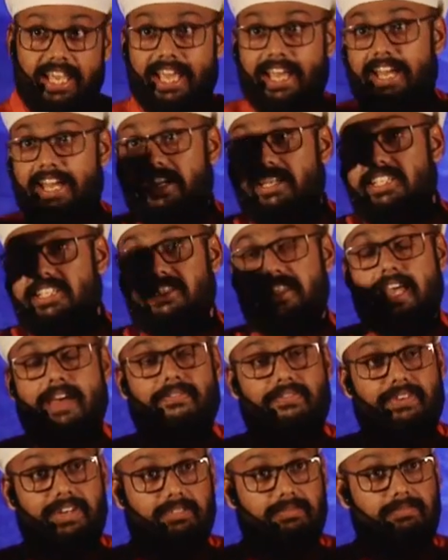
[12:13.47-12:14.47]
and
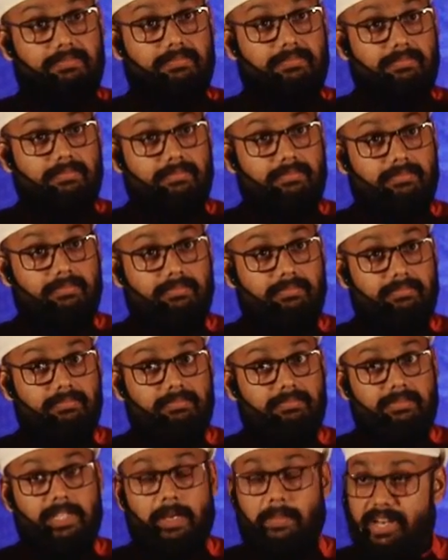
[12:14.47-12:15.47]
saffron.
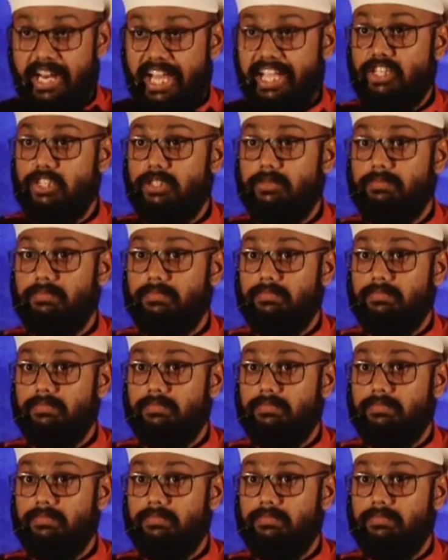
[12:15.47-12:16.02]
Am I right?